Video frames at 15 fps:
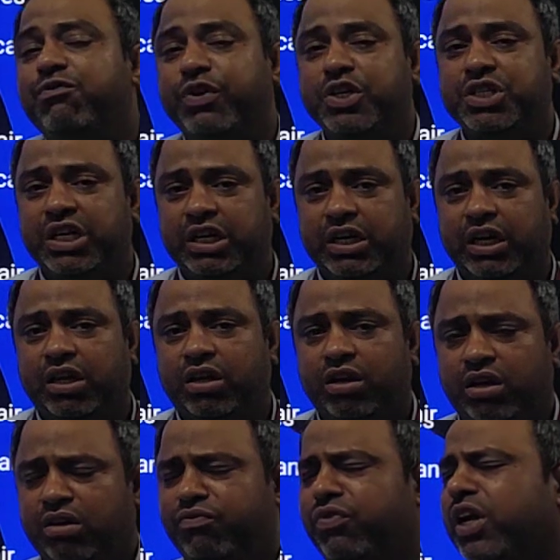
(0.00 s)
efficiently
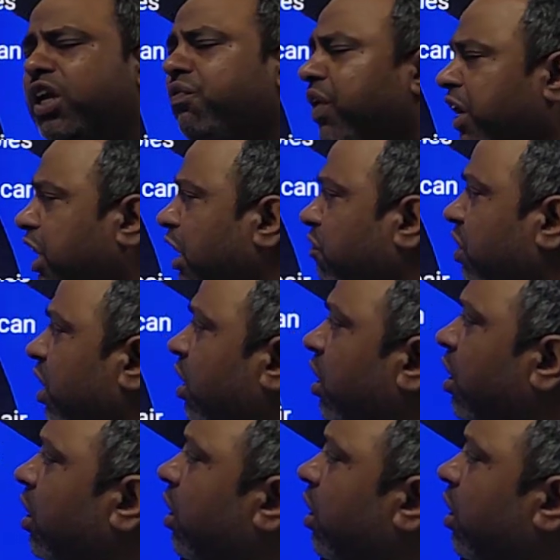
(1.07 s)
and very effectively.